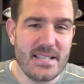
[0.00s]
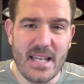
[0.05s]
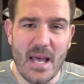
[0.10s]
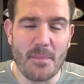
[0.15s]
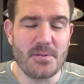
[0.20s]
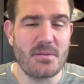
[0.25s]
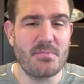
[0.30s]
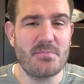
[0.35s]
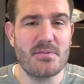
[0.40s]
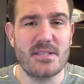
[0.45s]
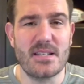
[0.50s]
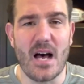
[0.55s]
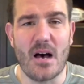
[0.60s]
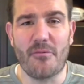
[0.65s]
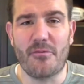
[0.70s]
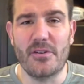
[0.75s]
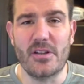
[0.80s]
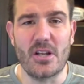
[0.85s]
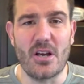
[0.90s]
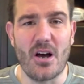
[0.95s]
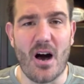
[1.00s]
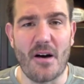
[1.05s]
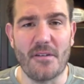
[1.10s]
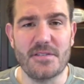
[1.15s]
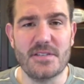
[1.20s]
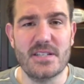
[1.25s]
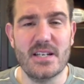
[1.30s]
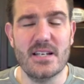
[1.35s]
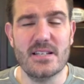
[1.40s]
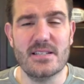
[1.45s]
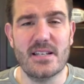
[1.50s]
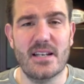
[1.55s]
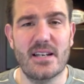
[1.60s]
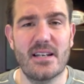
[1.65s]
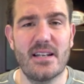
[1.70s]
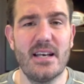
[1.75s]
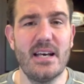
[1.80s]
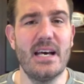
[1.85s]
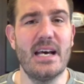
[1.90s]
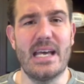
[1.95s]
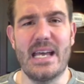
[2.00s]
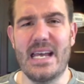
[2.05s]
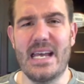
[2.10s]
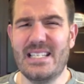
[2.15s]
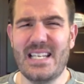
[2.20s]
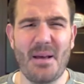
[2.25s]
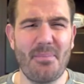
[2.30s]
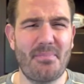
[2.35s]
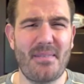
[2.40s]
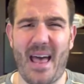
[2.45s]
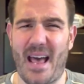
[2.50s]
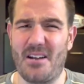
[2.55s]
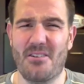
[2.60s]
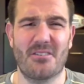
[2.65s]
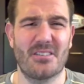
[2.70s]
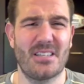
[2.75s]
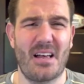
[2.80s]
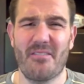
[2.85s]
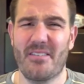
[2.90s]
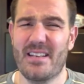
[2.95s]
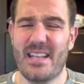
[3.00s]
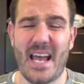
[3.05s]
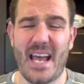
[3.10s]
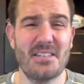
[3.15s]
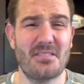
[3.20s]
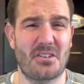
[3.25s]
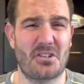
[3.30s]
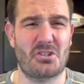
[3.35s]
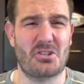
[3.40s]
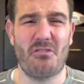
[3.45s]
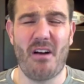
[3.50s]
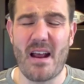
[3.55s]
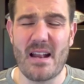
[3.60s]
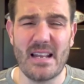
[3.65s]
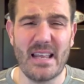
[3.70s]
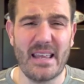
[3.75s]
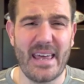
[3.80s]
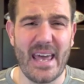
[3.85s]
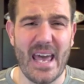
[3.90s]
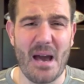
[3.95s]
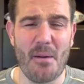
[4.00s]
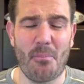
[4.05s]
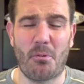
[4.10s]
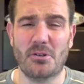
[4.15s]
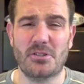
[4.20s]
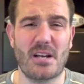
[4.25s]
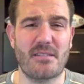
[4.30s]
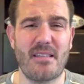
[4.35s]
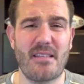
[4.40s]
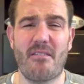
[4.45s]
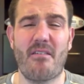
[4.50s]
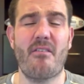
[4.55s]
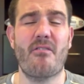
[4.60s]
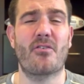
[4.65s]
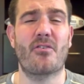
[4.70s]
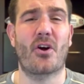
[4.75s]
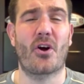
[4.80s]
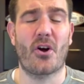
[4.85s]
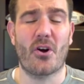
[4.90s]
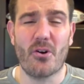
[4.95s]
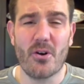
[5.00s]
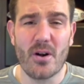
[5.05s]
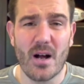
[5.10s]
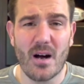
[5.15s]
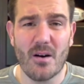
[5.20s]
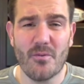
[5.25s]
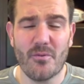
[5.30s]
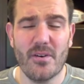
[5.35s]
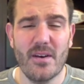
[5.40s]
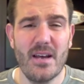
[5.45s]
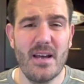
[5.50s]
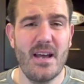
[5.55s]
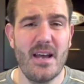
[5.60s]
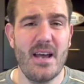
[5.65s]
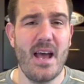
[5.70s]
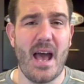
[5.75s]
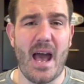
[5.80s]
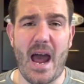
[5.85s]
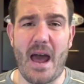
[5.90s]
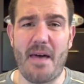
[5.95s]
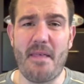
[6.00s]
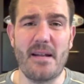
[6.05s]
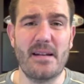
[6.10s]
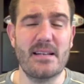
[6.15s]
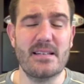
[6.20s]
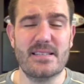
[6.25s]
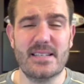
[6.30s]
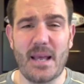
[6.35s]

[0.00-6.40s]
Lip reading: He skipped stuff in the offseason. He skipped 10 or 11 days of training camp, which I've never even heard of. And then